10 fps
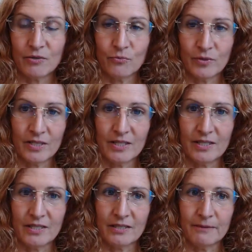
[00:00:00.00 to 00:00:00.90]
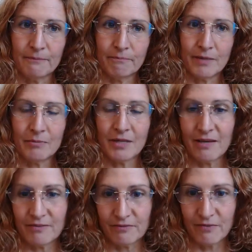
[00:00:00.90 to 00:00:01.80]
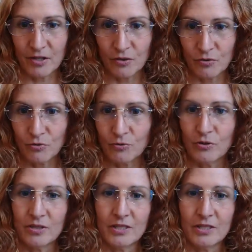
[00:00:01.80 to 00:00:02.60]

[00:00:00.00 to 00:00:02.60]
we maybe haven't followed through on,